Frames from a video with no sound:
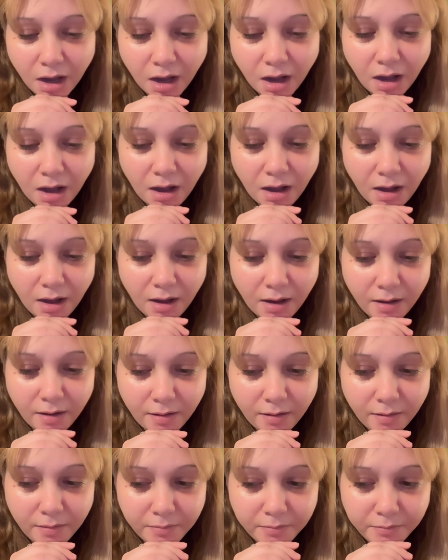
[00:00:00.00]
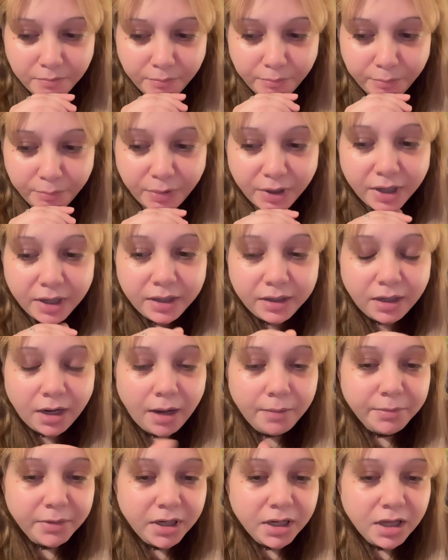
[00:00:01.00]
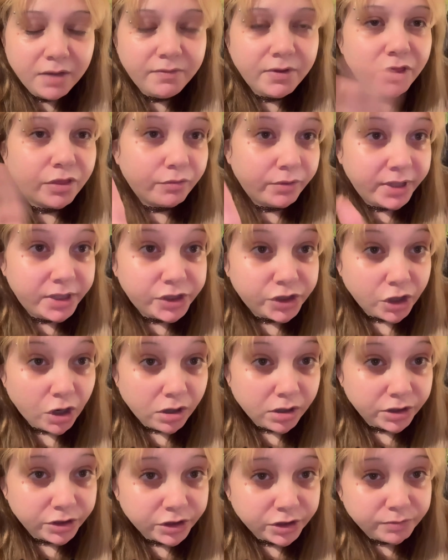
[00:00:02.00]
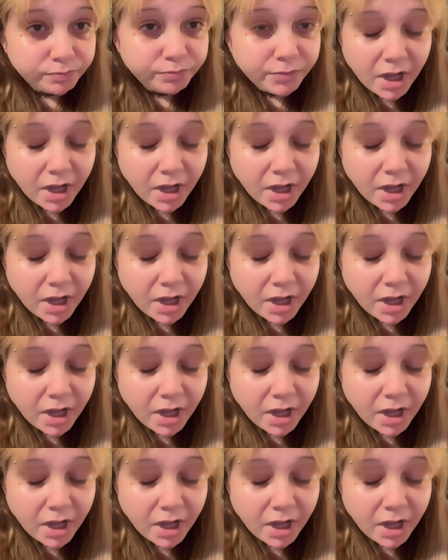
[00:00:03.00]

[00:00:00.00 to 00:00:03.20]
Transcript: But I'm going to give it 3 stars.